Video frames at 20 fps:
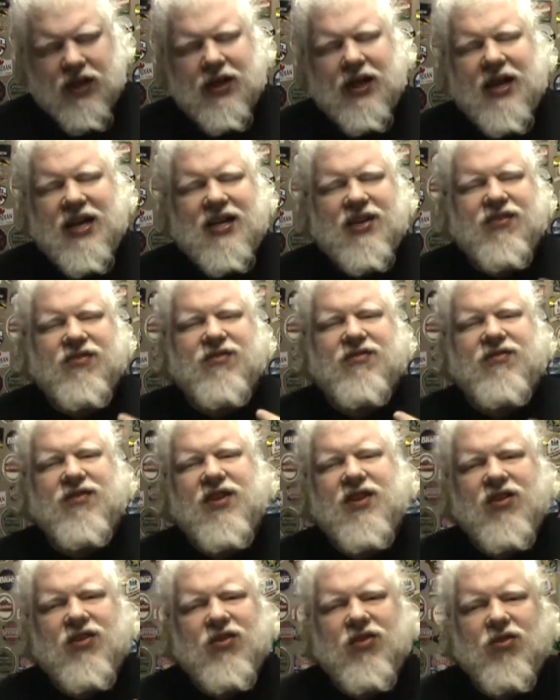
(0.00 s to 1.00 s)
like to
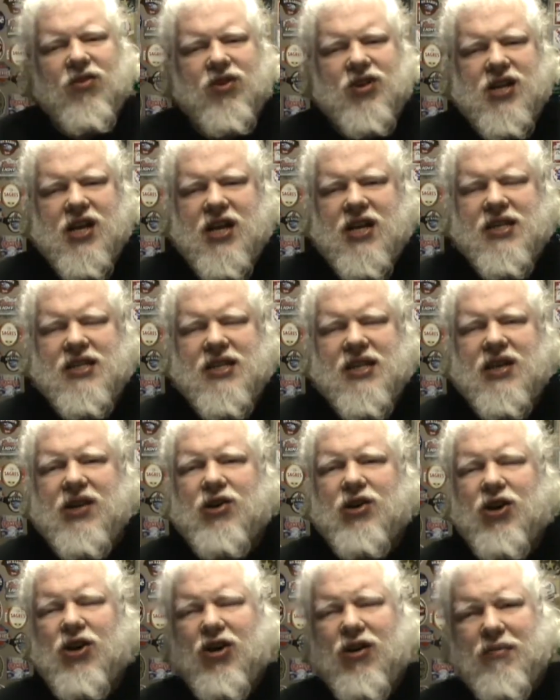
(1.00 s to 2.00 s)
feel or taste the
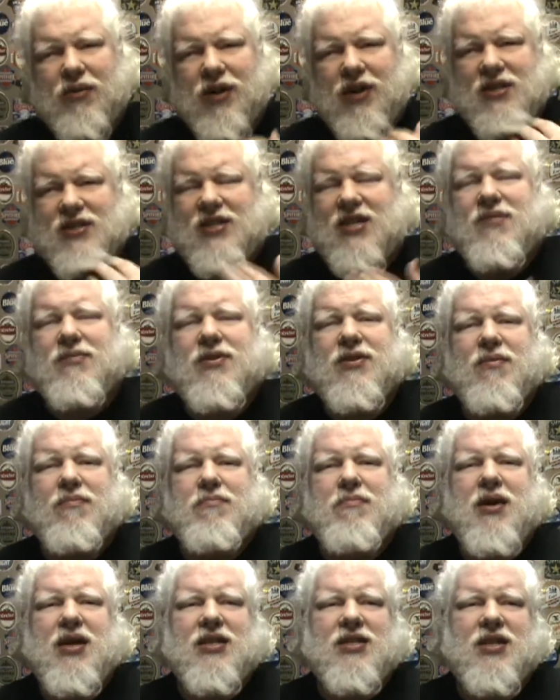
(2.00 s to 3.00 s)
alcohol, but it seems to
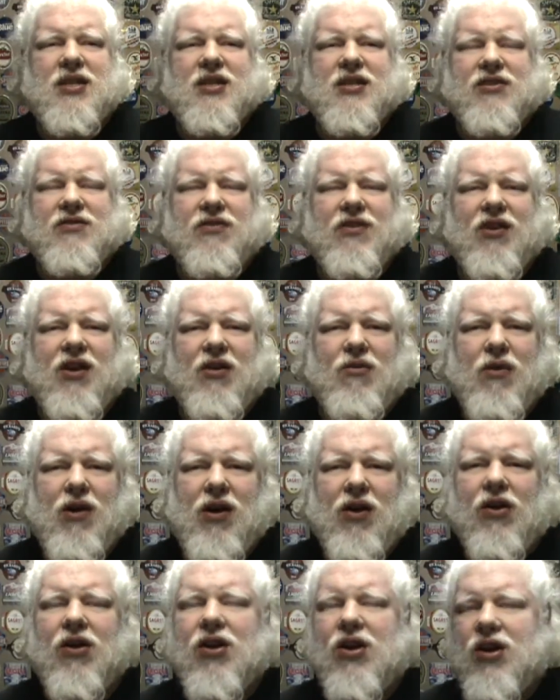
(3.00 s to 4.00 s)
mix in this very
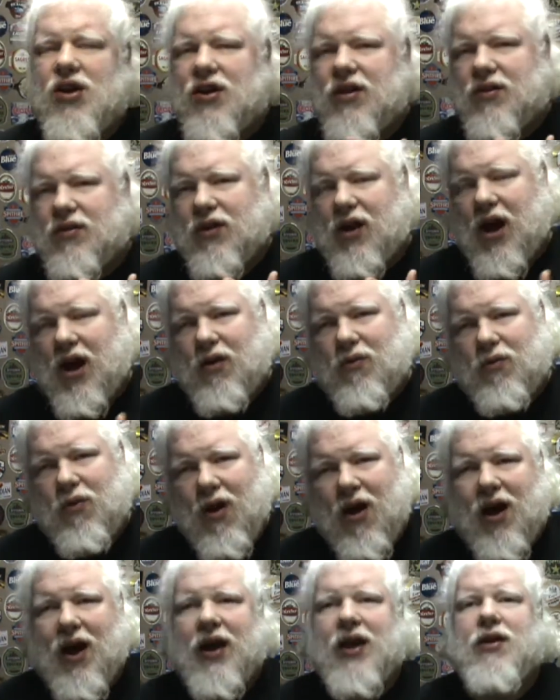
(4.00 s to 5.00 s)
well.
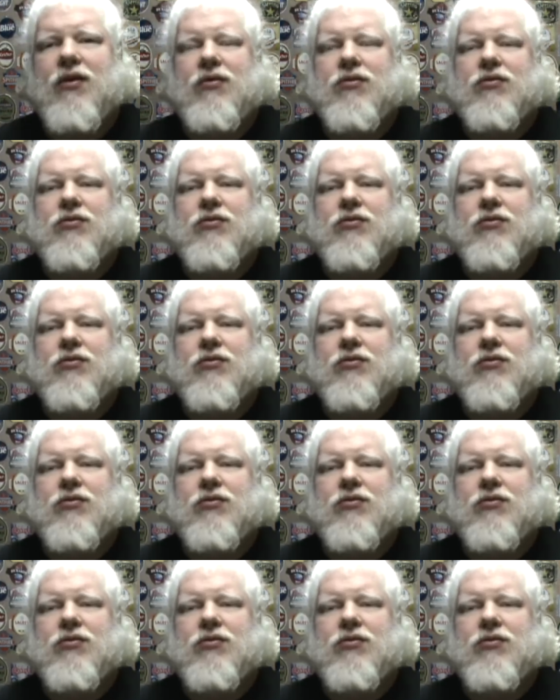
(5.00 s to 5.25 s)
Rye.